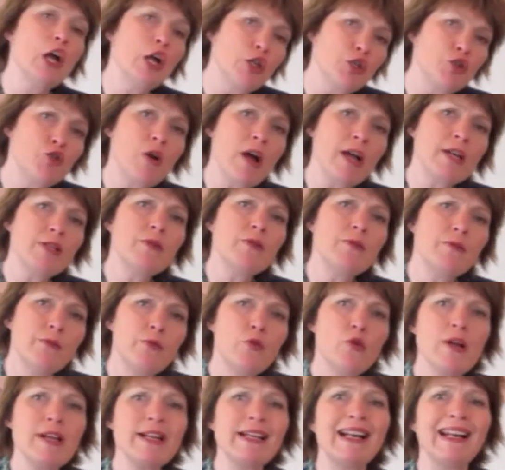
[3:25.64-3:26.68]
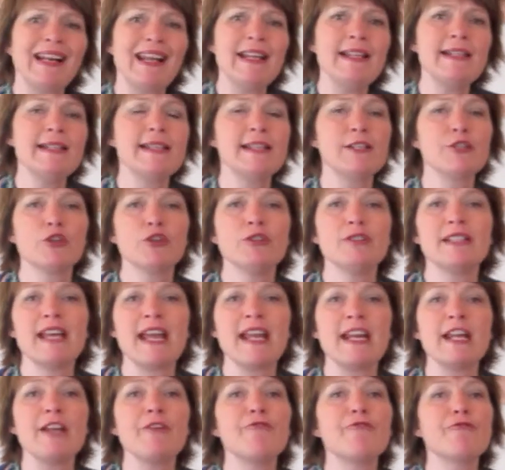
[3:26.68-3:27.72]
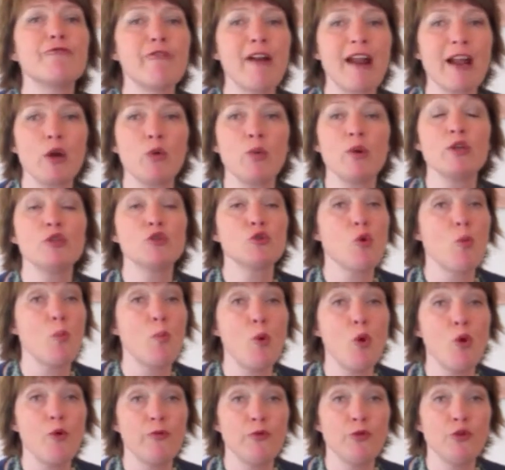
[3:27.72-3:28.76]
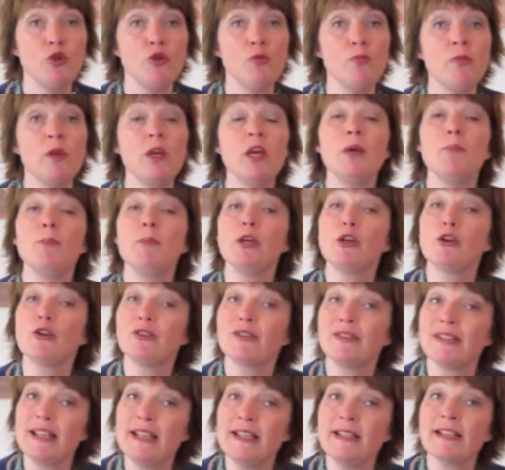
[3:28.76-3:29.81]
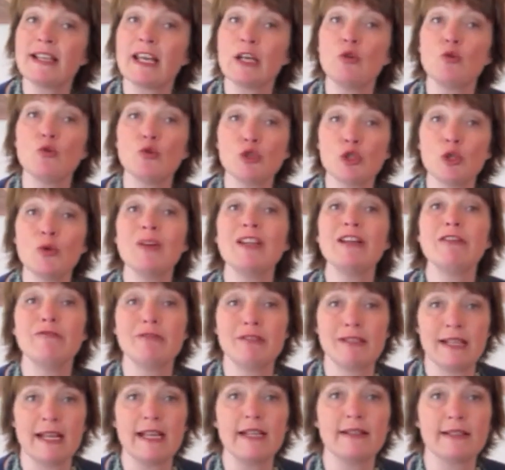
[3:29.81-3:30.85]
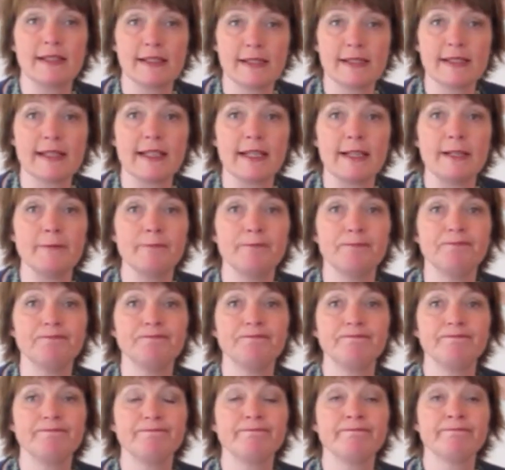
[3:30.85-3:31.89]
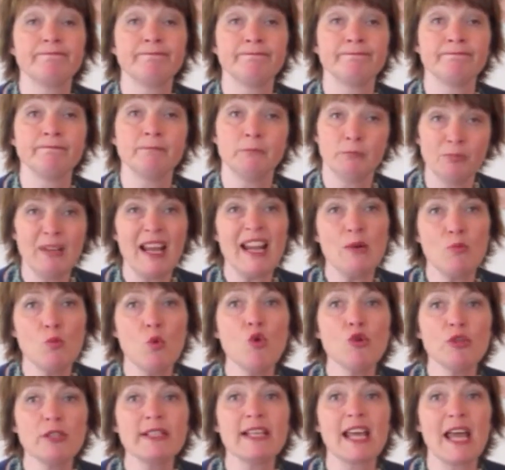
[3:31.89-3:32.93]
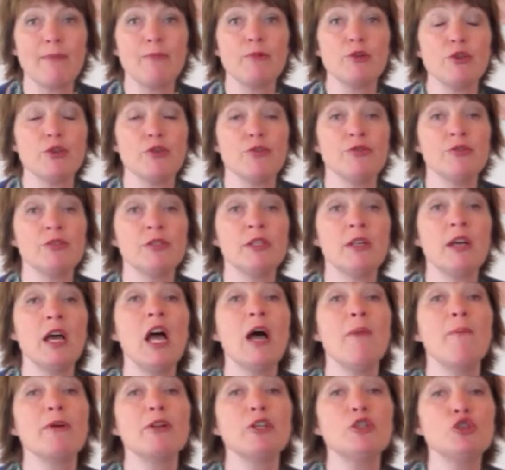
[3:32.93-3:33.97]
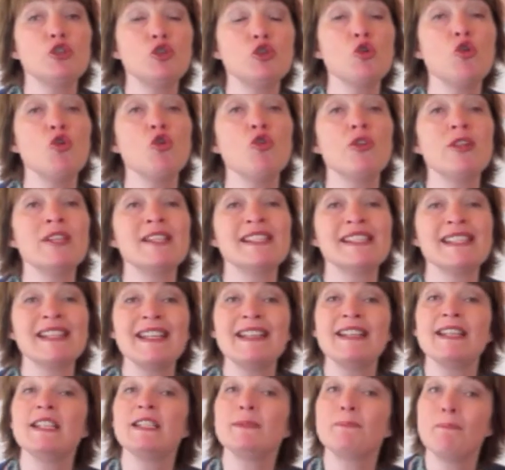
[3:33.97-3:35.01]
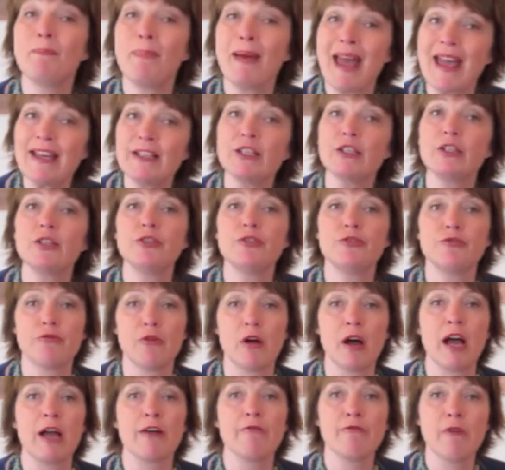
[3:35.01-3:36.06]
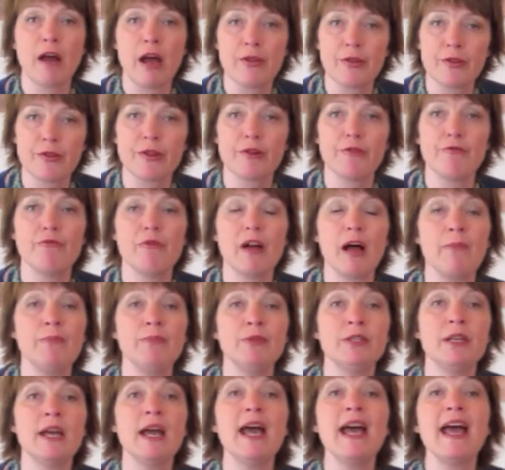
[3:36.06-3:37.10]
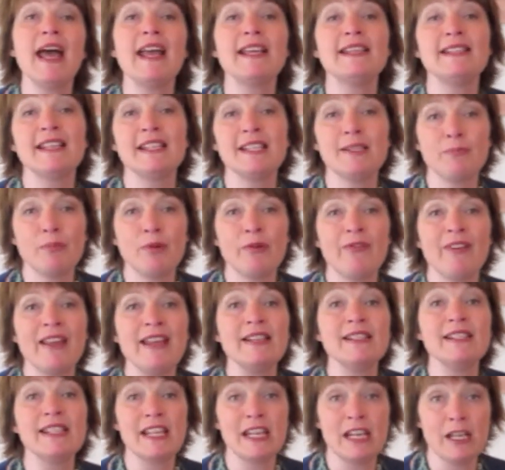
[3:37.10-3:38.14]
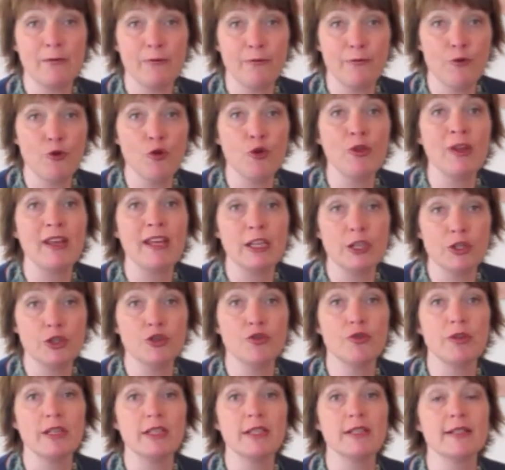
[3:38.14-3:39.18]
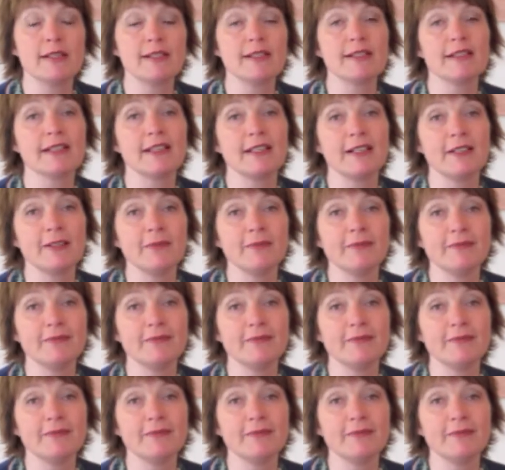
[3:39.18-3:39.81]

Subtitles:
Try to avoid cleansers containing fragrance or perfume because these can also irritate the skin. Plain water can be used, but ensure the skin is patted dry rather than rubbed, as this prevents any further injury to the skin.